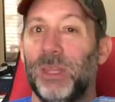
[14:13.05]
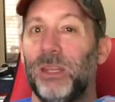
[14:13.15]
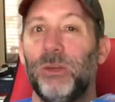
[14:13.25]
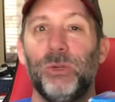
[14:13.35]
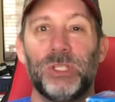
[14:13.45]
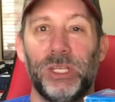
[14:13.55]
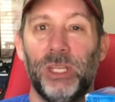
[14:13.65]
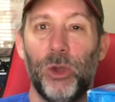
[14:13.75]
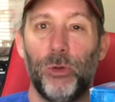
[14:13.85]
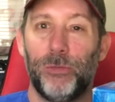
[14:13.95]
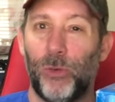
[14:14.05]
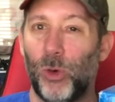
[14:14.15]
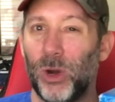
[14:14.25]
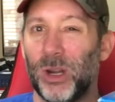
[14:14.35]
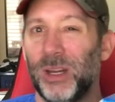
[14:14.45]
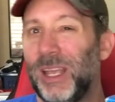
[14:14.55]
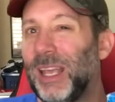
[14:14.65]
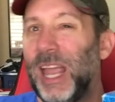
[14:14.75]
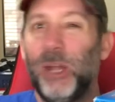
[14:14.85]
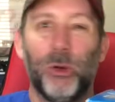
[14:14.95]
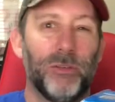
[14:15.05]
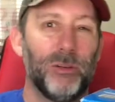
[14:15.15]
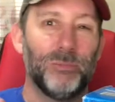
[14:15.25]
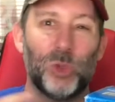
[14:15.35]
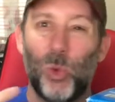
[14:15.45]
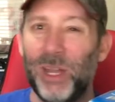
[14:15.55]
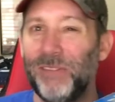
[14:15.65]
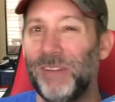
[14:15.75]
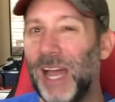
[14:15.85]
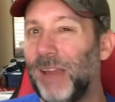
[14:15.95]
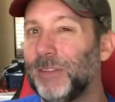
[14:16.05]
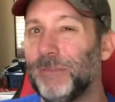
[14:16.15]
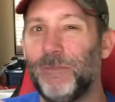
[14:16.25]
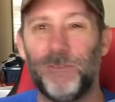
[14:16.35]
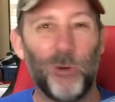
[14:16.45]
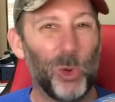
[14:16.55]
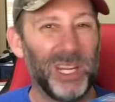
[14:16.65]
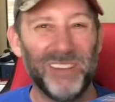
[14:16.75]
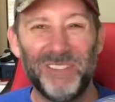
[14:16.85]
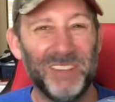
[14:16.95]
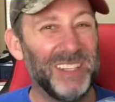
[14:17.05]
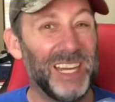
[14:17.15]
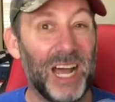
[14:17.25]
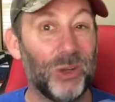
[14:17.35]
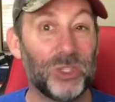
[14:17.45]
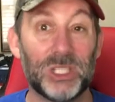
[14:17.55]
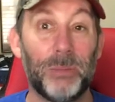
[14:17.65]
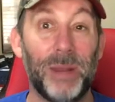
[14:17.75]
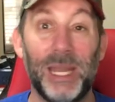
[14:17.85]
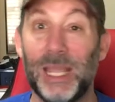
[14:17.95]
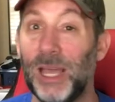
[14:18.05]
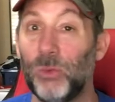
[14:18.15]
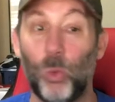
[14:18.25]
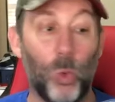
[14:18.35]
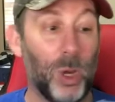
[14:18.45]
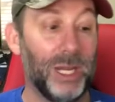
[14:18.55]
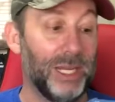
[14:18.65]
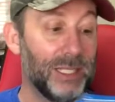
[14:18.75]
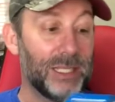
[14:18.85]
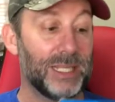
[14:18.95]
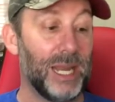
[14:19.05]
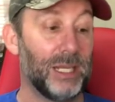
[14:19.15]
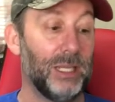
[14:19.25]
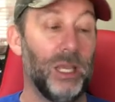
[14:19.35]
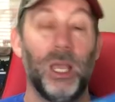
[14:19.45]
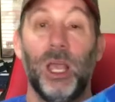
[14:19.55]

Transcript: They usually go for anywhere from 25 to 40 to $50, just depending on what it is exactly.